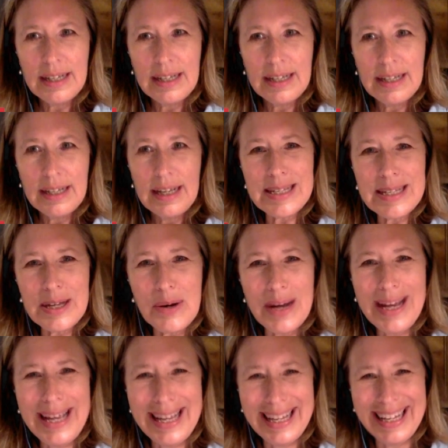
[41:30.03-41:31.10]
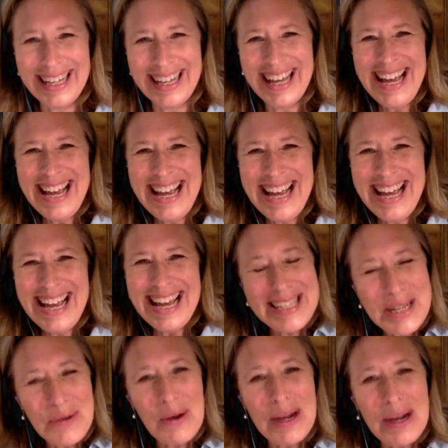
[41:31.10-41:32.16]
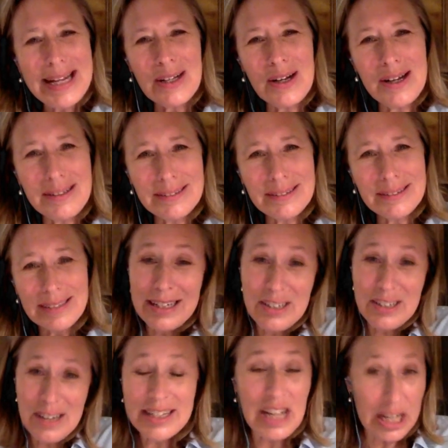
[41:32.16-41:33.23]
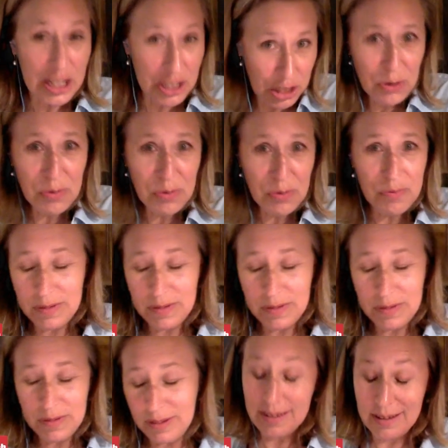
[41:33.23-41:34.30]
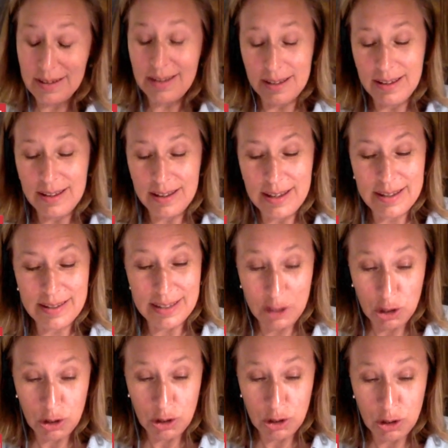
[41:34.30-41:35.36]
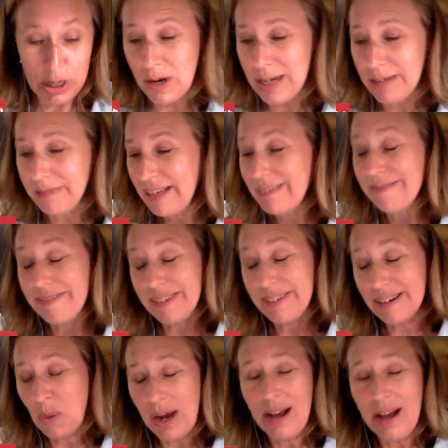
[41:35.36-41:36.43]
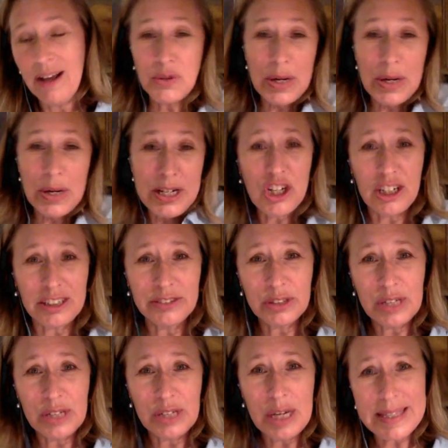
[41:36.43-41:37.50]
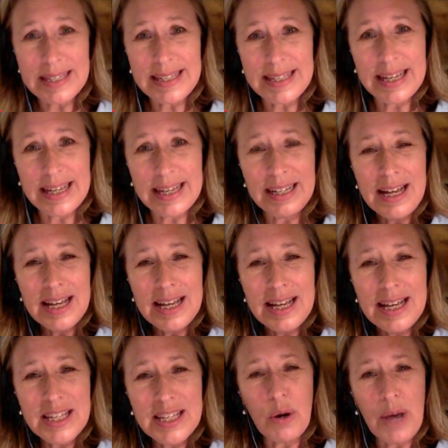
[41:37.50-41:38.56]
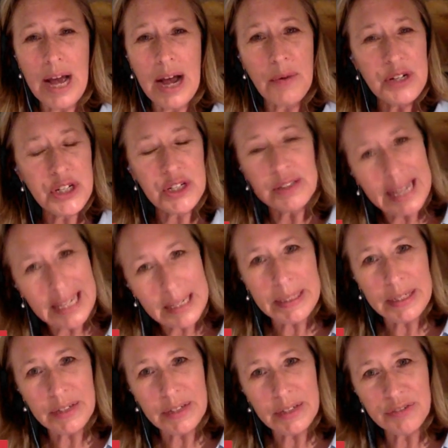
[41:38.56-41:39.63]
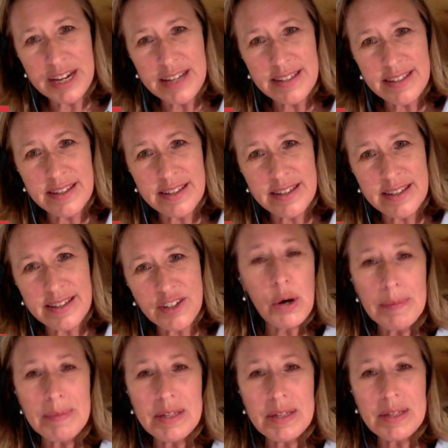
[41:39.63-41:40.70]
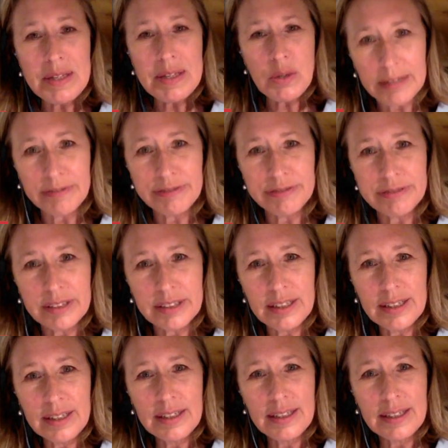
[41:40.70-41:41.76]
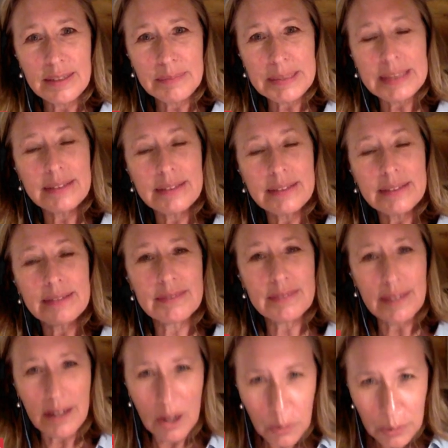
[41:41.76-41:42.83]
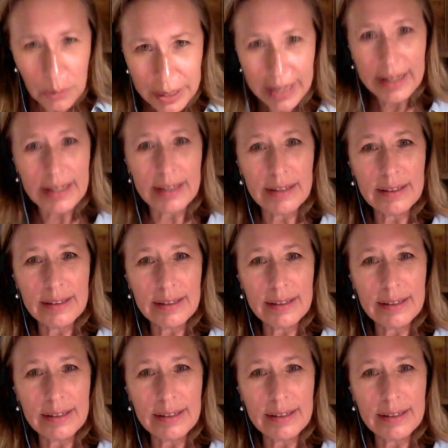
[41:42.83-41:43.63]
And so I called, I know his estranged wife very well. So I just called her up and said, so how would you like me to phrase this? She says, no, I'm his wife. I'm like, okay.